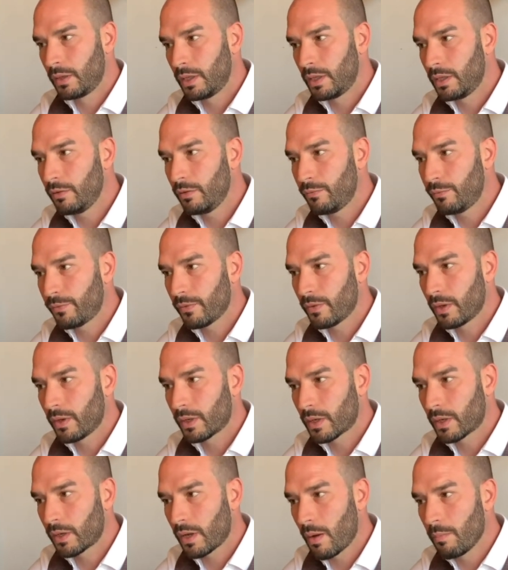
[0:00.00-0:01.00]
if a
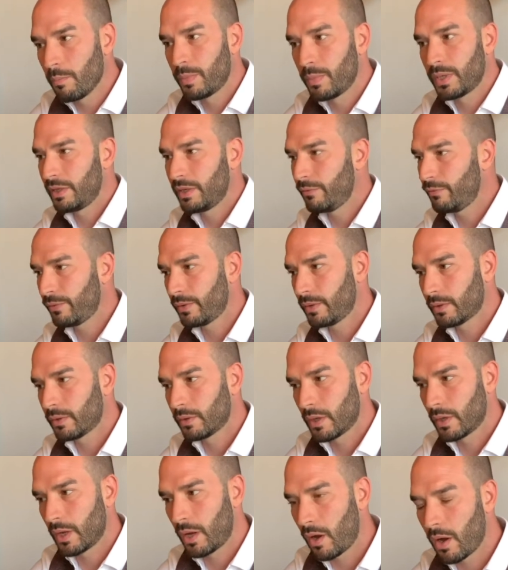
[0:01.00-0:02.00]
company, if
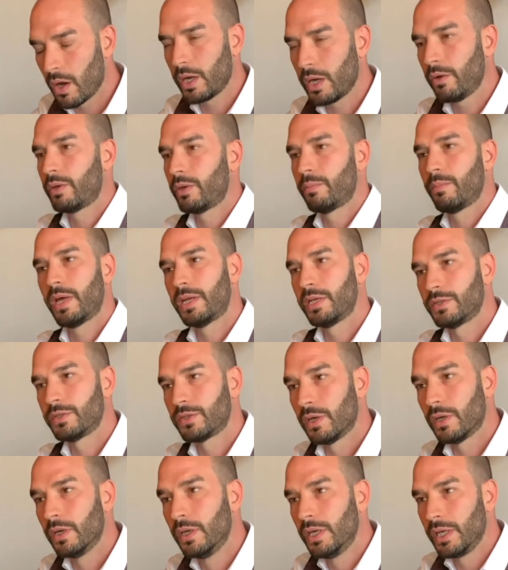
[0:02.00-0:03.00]
a hiring
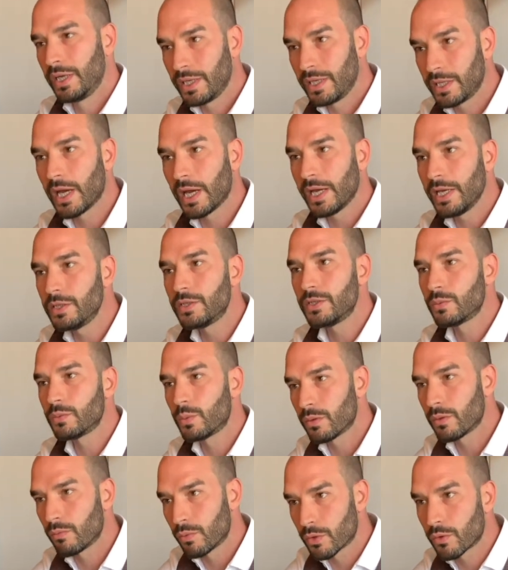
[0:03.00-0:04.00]
manager engages
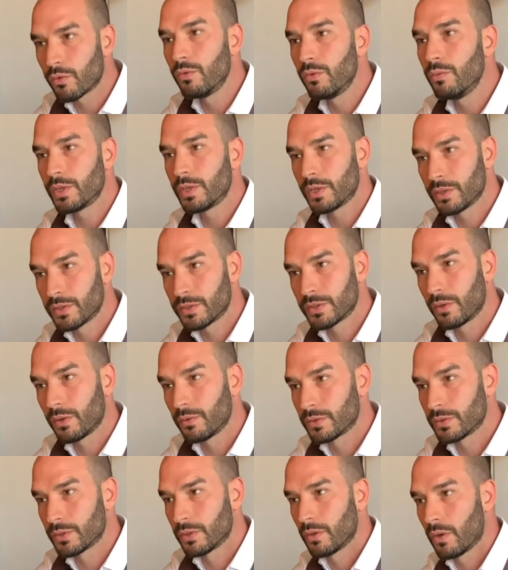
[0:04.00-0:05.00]
with a recruitment
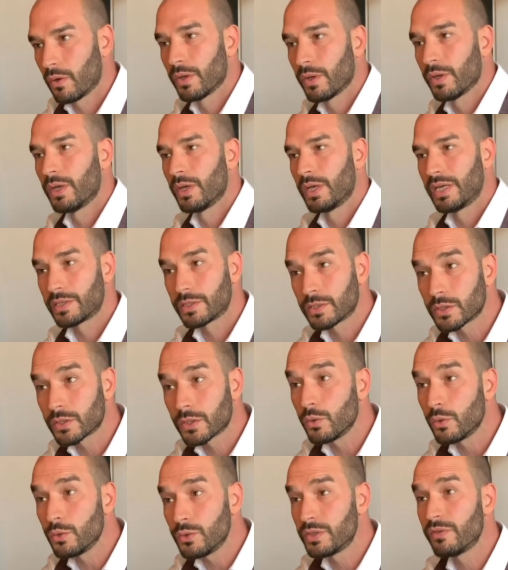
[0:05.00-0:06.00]
consultant on an
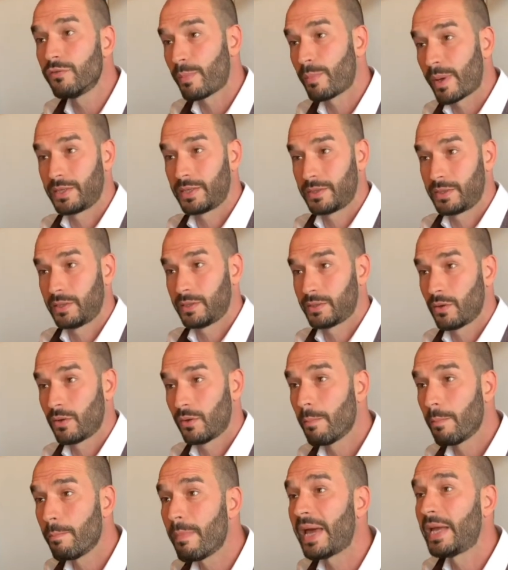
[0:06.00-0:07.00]
exclusive basis,
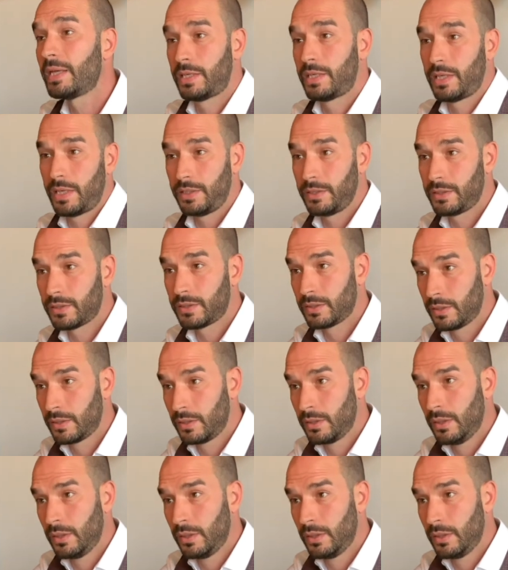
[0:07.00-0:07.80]
on a mandate,